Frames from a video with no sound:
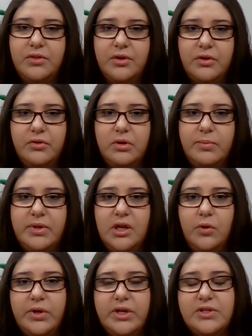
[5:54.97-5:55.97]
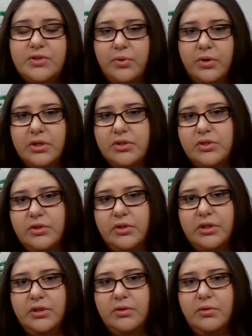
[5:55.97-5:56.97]
They're going to be a resource to
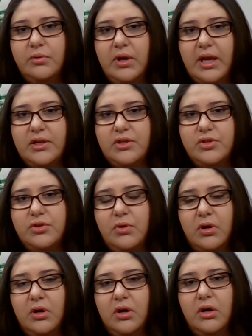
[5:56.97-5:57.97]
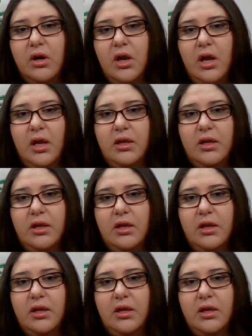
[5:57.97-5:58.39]
you as you are